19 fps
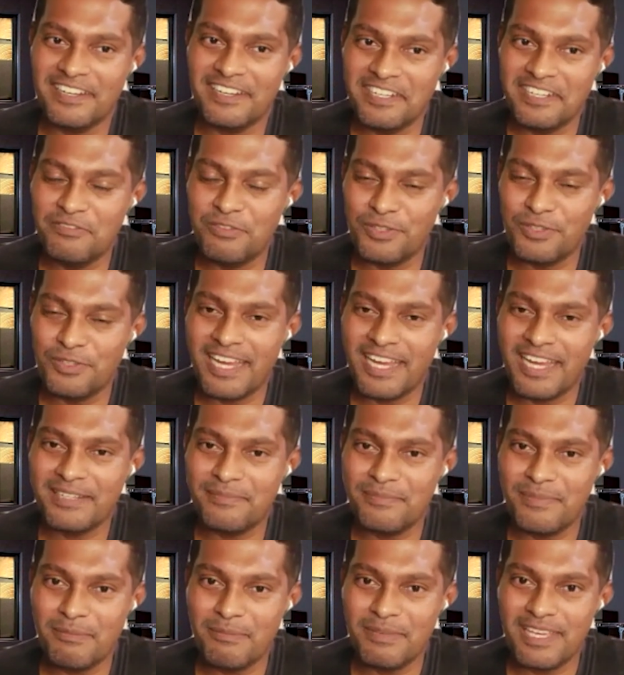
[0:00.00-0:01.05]
for that?
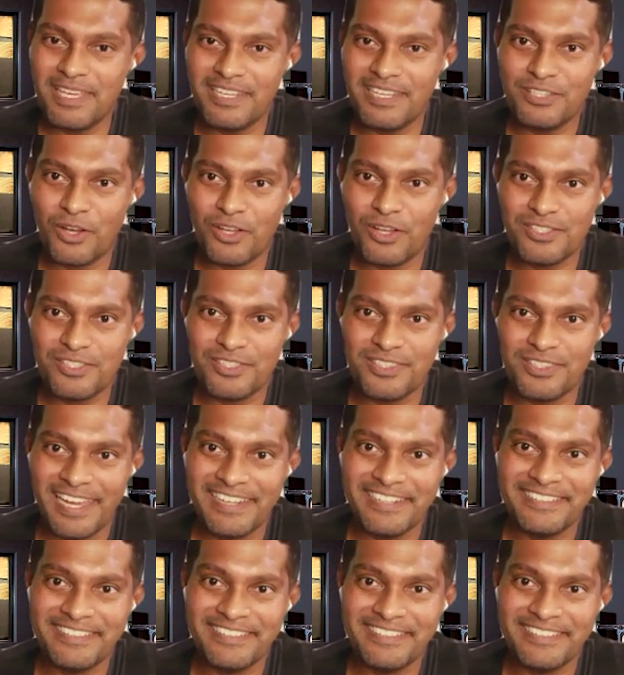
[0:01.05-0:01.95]
Maybe any thoughts on that?